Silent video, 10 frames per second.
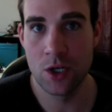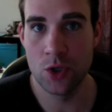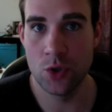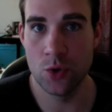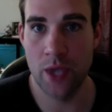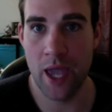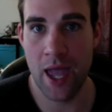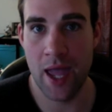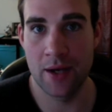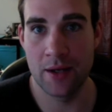you
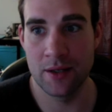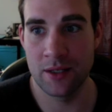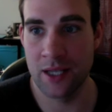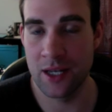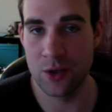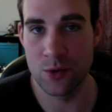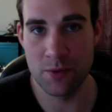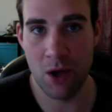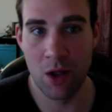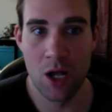can get a new
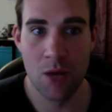spell.